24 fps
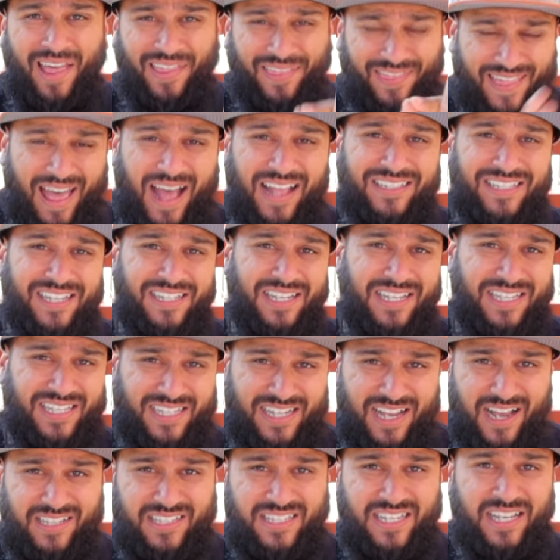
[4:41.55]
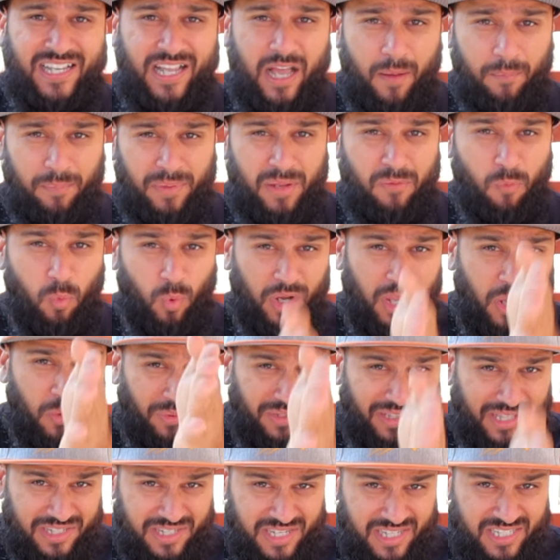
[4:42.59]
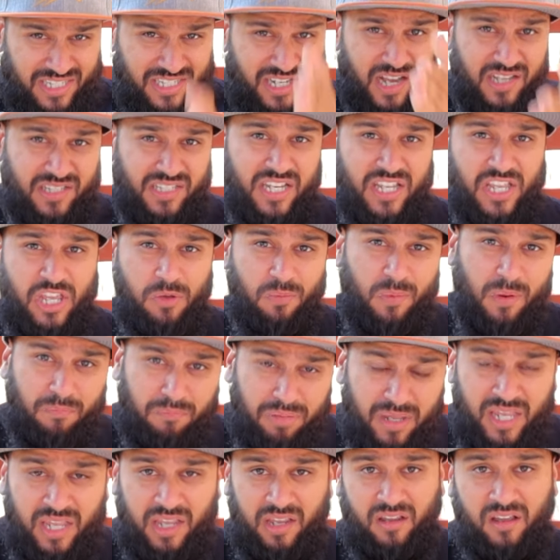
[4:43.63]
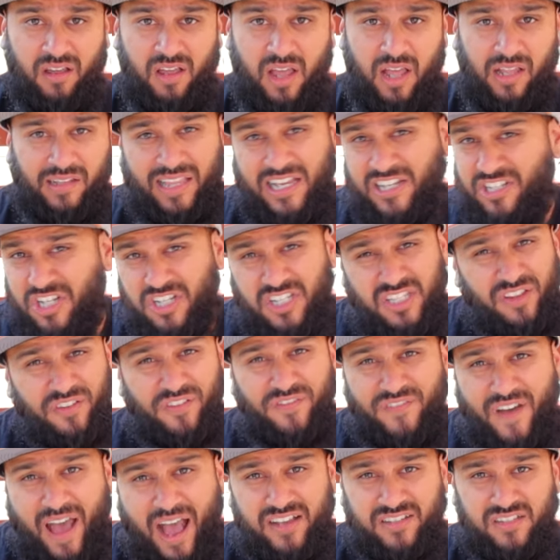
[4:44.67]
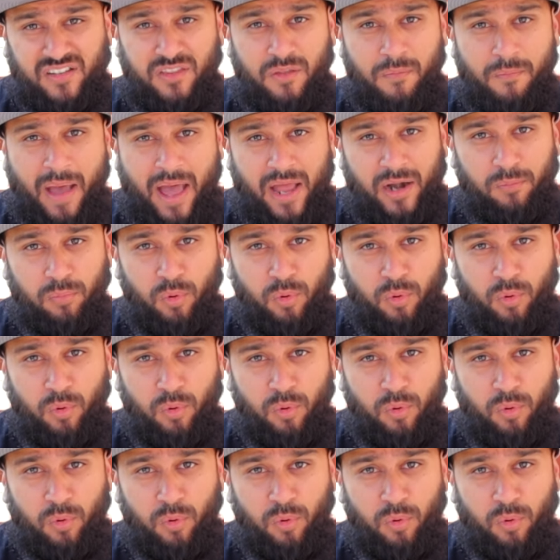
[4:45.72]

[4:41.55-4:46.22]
That's a disgusting company working with a disgusting human being. That's just the facts of the matter,